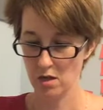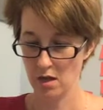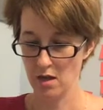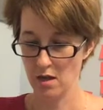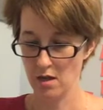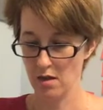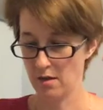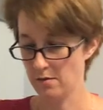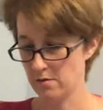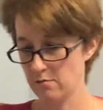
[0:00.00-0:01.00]

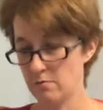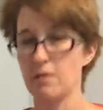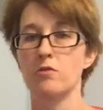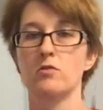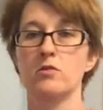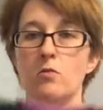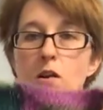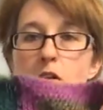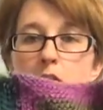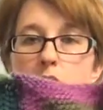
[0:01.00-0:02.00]
and my first
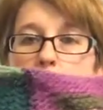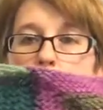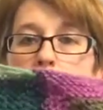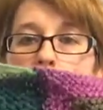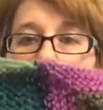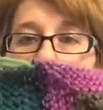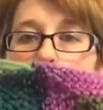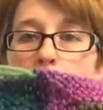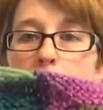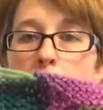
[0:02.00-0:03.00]
square is
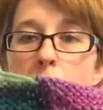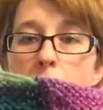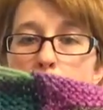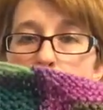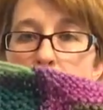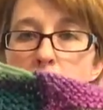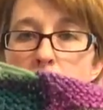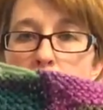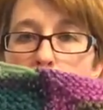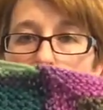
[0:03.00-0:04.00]
the
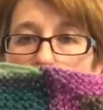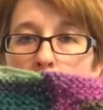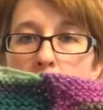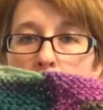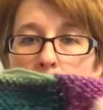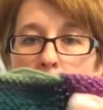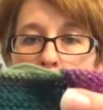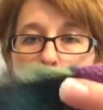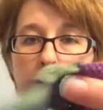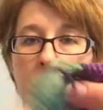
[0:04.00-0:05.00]
Patons Kroy
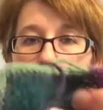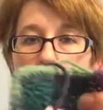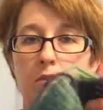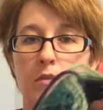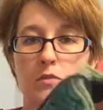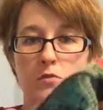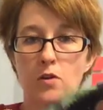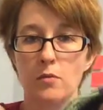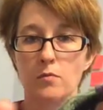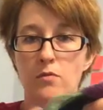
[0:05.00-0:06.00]
in Bramble
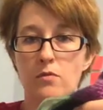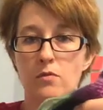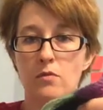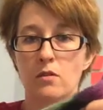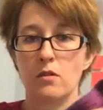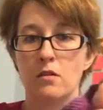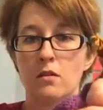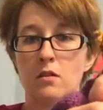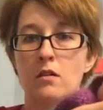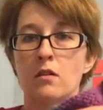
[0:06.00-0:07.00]
Stripes.
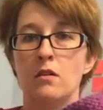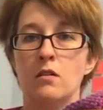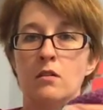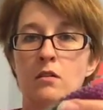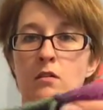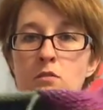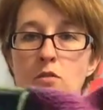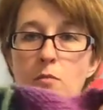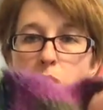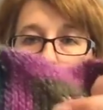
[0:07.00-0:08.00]

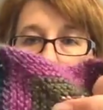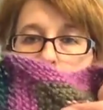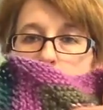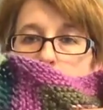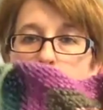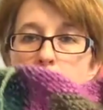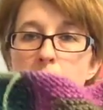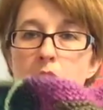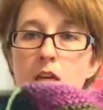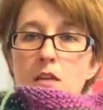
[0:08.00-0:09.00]
So I made a pair of socks with
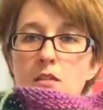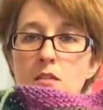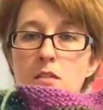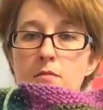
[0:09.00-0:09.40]
that.